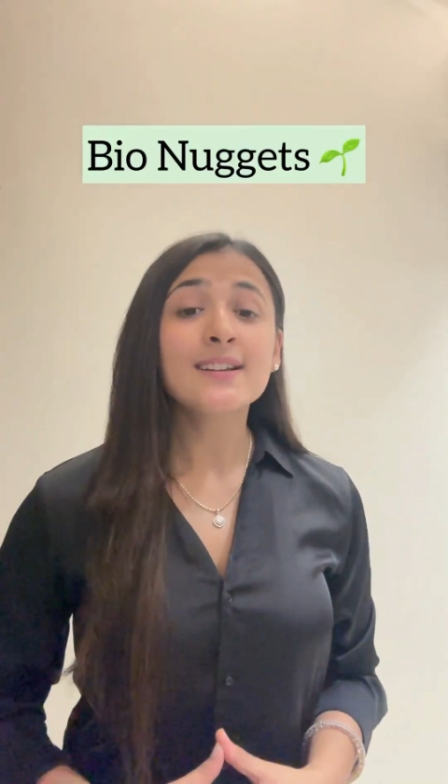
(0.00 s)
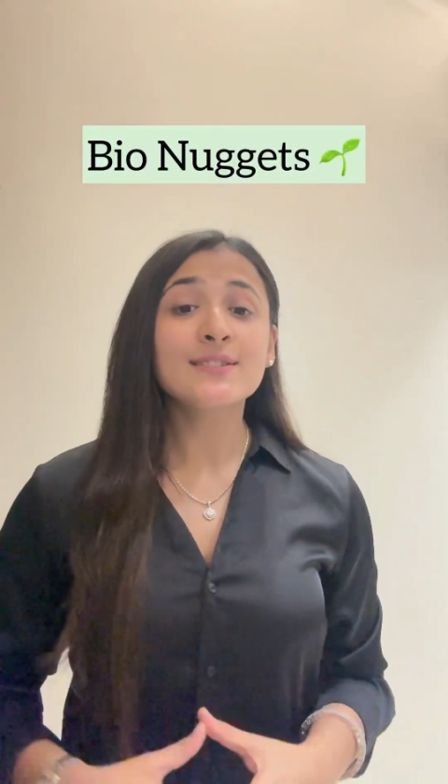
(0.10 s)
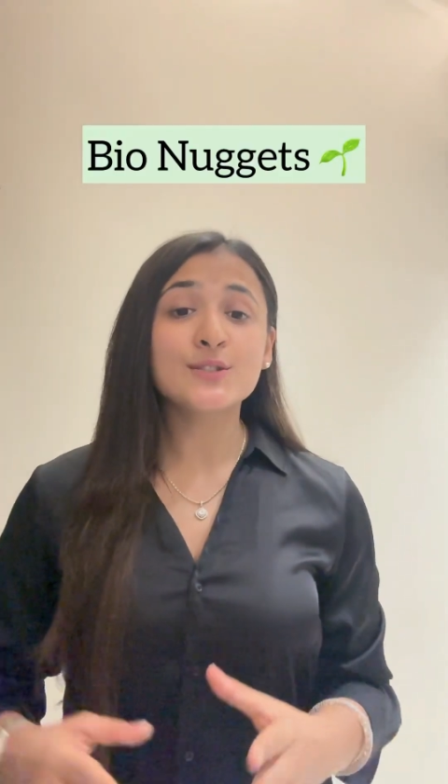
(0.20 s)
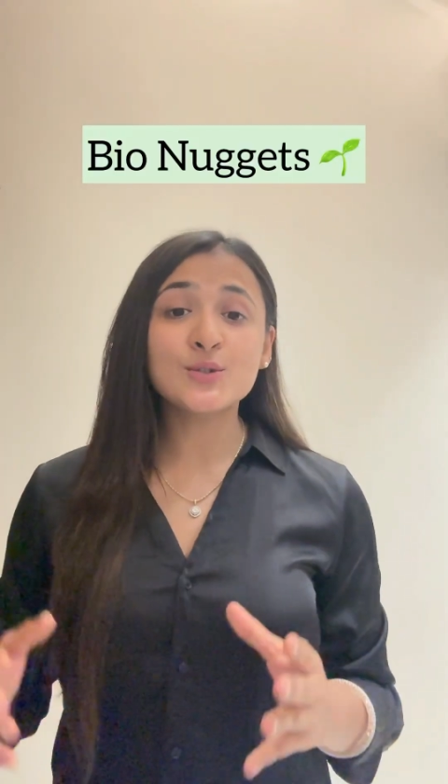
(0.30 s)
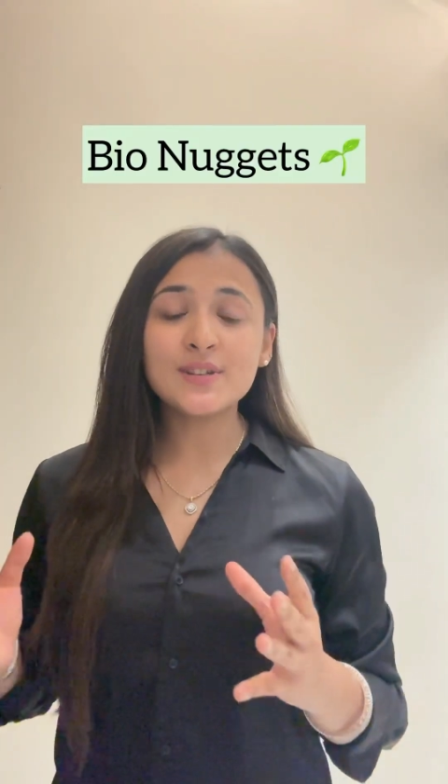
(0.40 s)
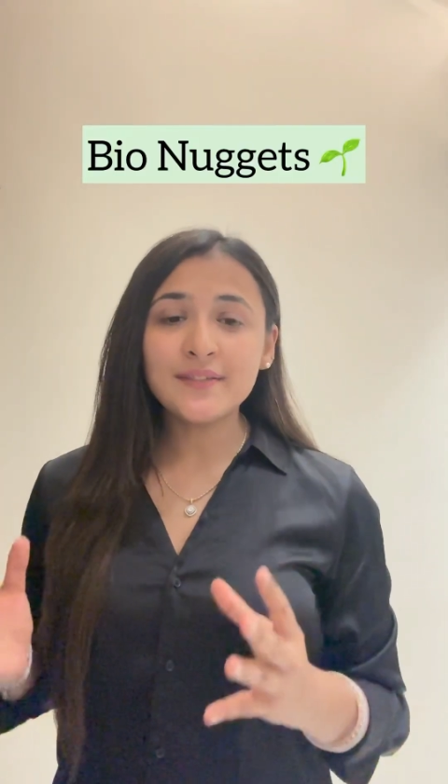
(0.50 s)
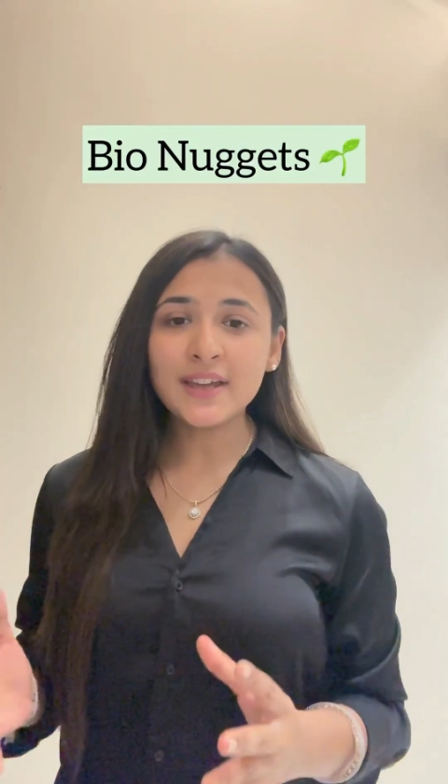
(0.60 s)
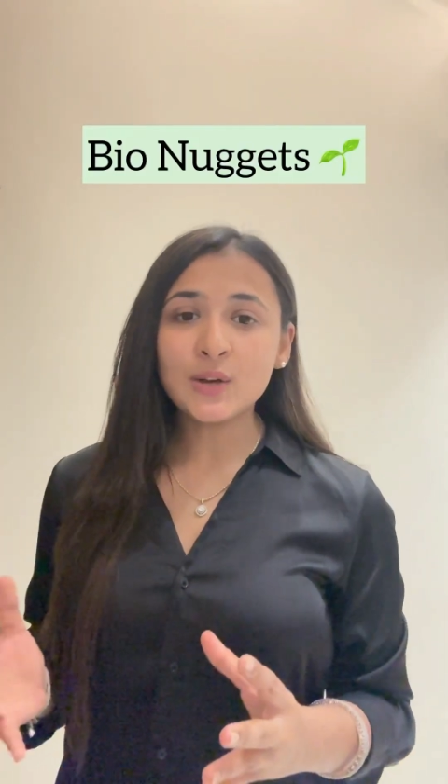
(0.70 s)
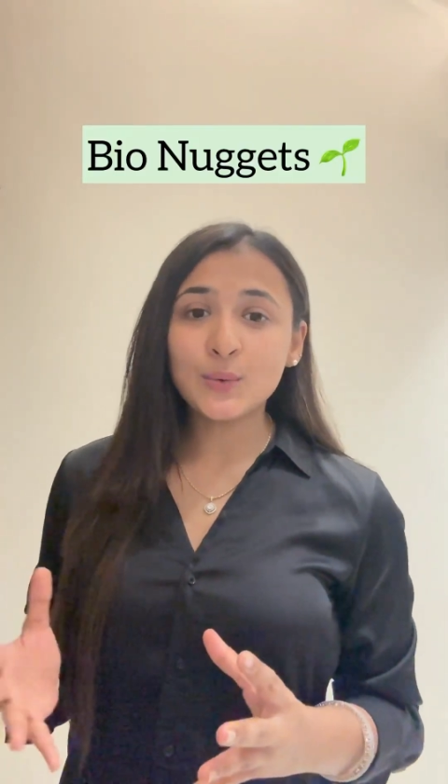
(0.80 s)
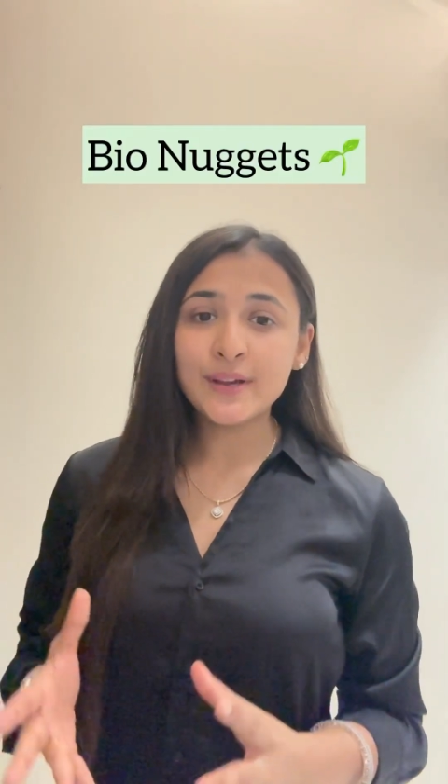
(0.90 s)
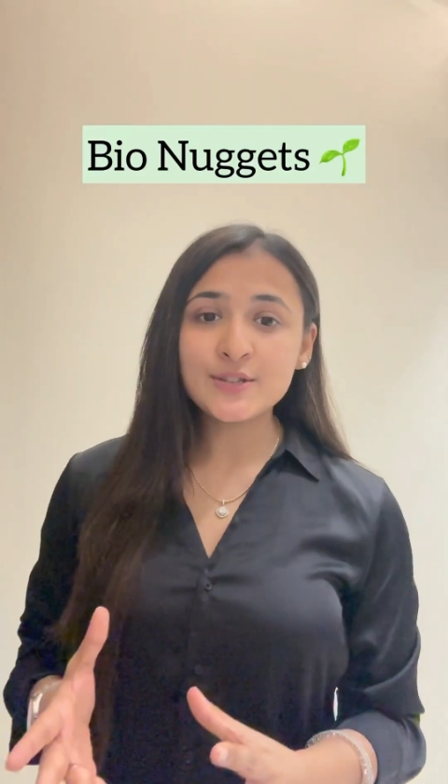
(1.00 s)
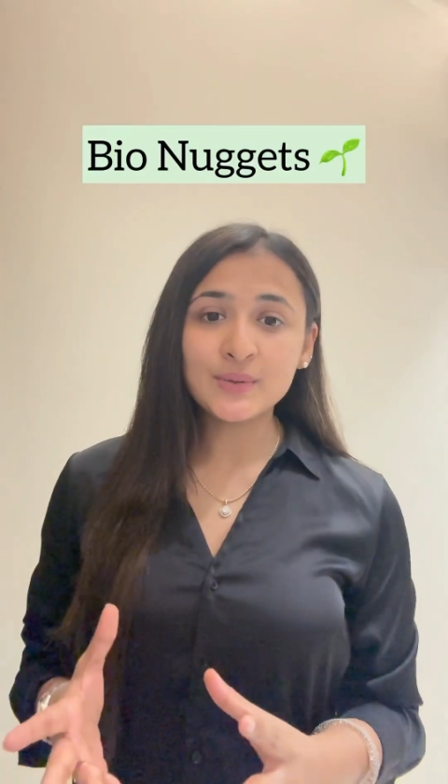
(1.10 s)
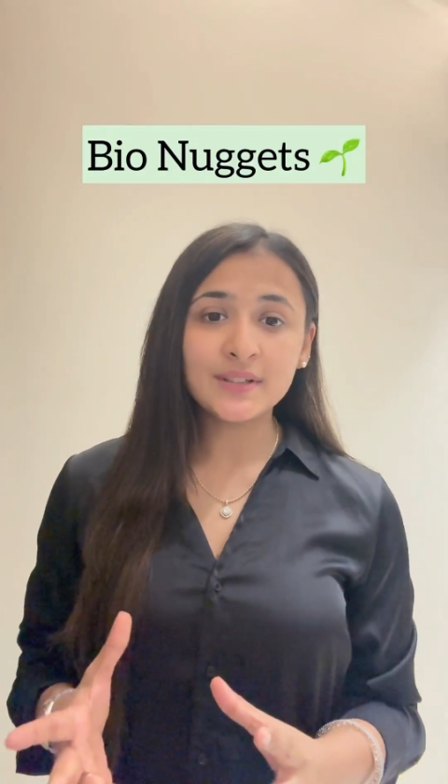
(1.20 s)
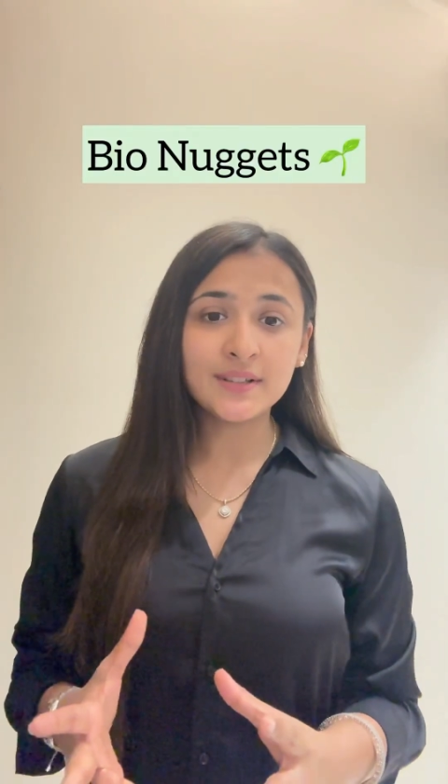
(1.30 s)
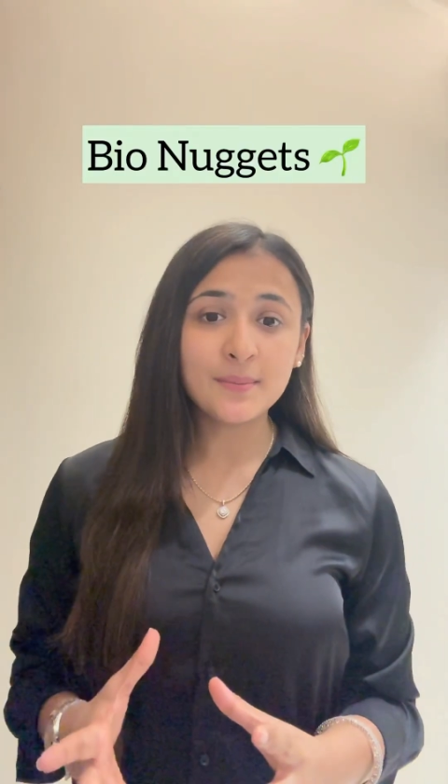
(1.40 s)
So today we are going to
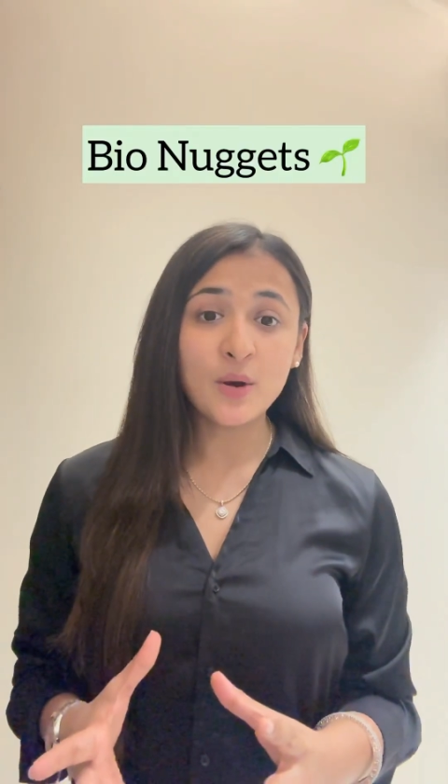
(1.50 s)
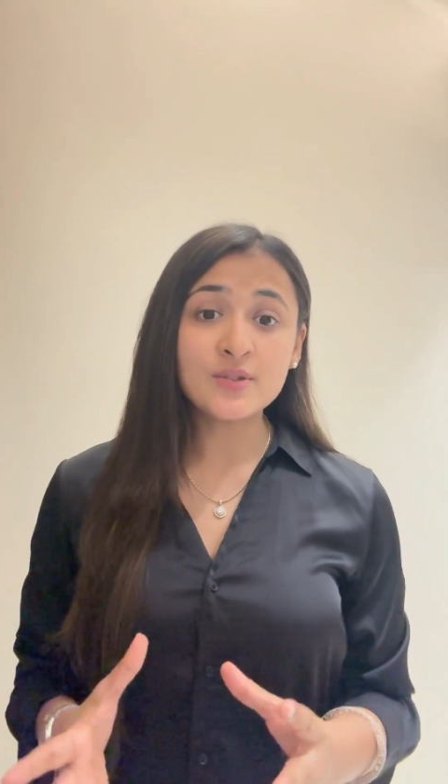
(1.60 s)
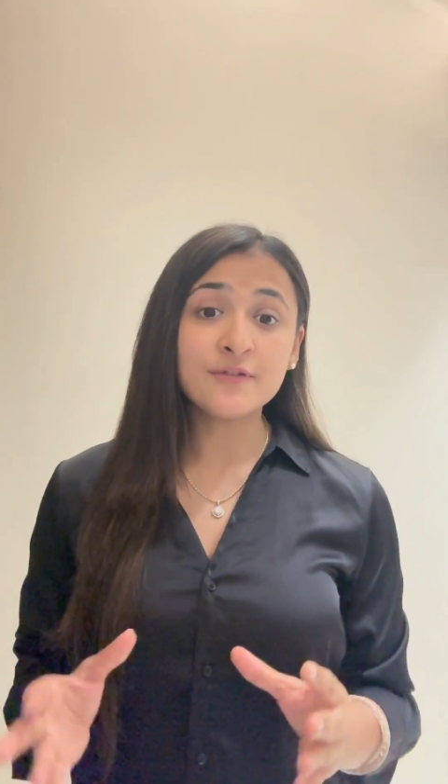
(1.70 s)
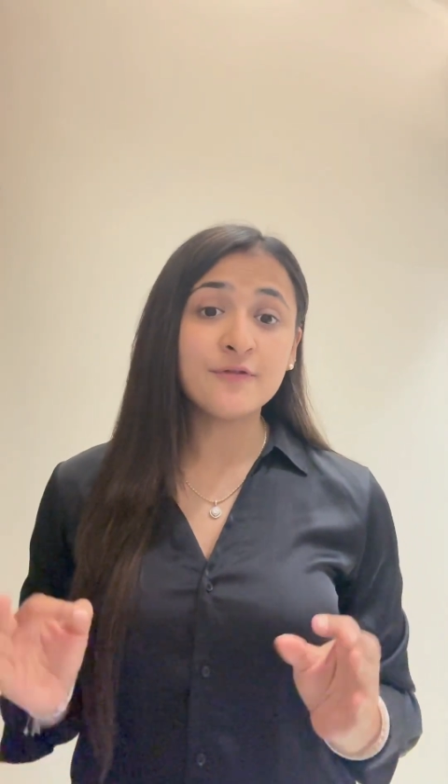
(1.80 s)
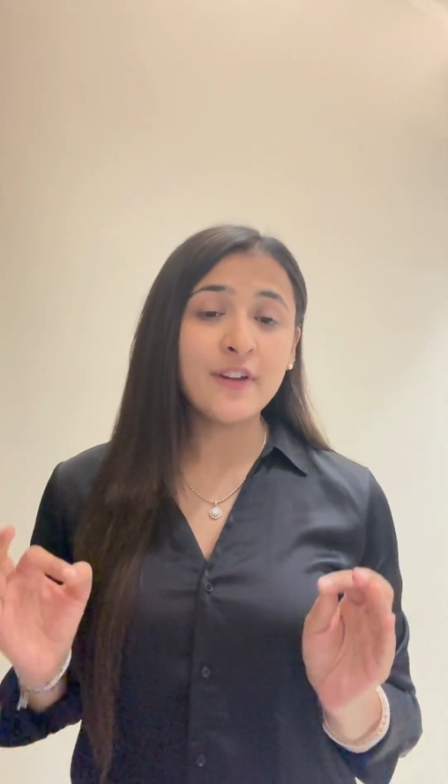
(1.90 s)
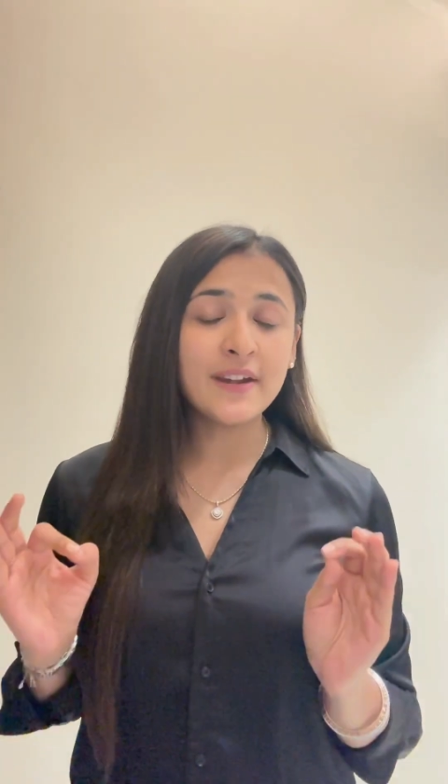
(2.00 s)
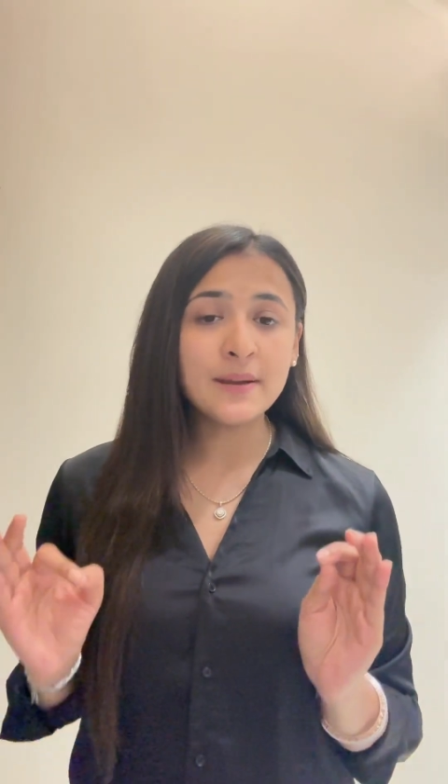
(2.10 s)
learn about a very